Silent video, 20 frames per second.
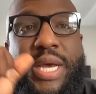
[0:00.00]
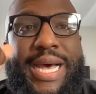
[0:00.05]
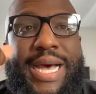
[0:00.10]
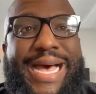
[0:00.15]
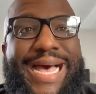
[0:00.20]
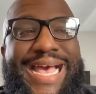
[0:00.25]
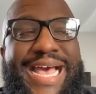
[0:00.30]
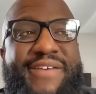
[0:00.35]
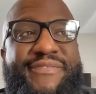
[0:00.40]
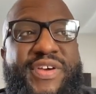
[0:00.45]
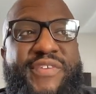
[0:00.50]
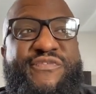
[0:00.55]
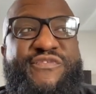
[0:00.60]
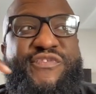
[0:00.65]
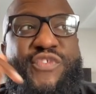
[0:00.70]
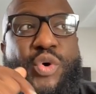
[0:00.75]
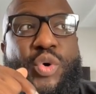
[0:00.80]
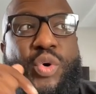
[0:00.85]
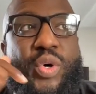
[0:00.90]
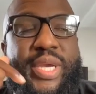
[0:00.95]
I have a
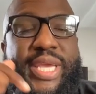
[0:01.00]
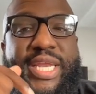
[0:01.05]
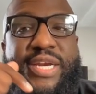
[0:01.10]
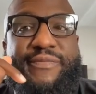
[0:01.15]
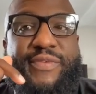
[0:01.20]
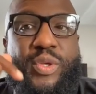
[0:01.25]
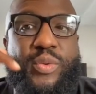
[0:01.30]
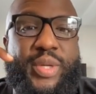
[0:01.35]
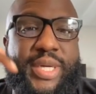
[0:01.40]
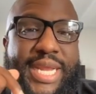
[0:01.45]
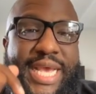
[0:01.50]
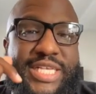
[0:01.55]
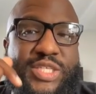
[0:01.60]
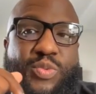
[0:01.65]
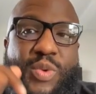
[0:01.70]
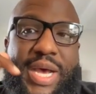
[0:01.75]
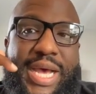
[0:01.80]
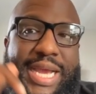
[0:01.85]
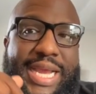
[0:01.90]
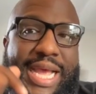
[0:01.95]
full interview, and that's
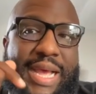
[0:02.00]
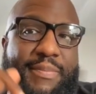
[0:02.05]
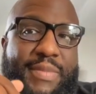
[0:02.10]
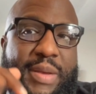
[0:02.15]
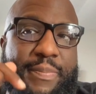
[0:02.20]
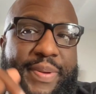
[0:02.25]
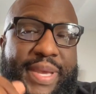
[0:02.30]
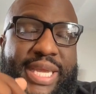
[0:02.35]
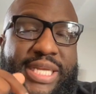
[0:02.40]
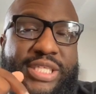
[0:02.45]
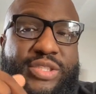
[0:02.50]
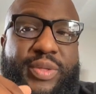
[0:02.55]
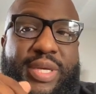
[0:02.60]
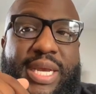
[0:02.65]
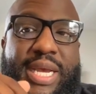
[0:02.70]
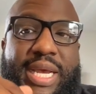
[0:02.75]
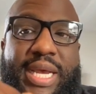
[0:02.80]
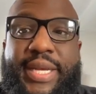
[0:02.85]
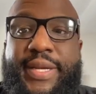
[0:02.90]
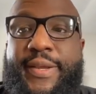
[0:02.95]
why I got my
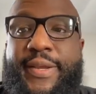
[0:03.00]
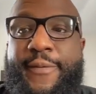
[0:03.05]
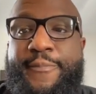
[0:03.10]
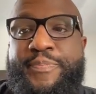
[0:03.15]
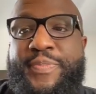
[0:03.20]
Patreon.